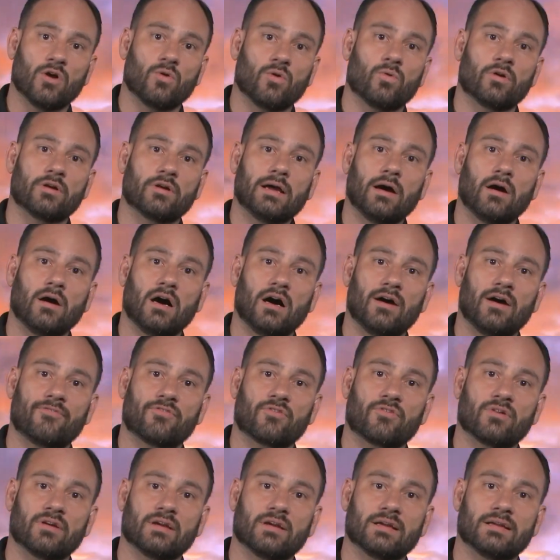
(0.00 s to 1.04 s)
we're now
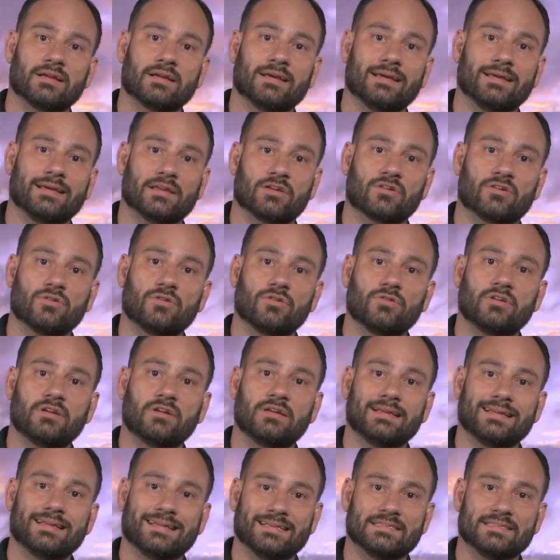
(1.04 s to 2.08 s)
offering
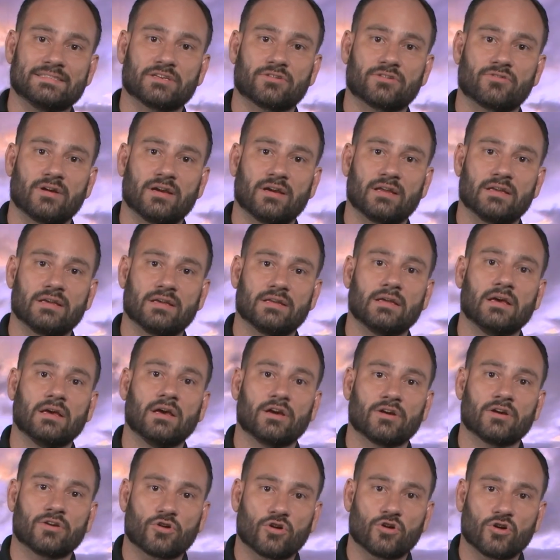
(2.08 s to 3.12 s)
included and integrated
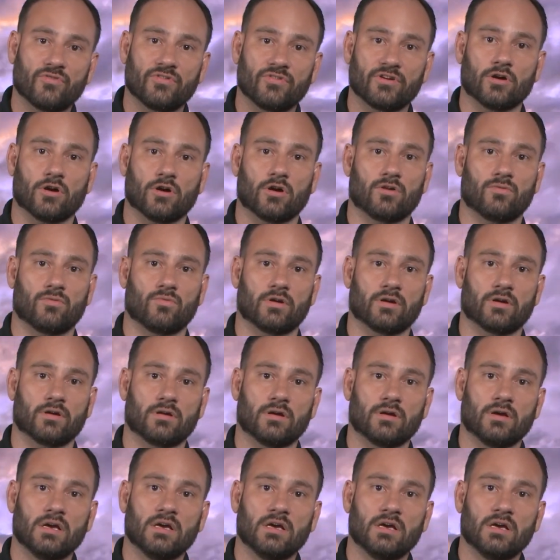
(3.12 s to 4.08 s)
curving hardware.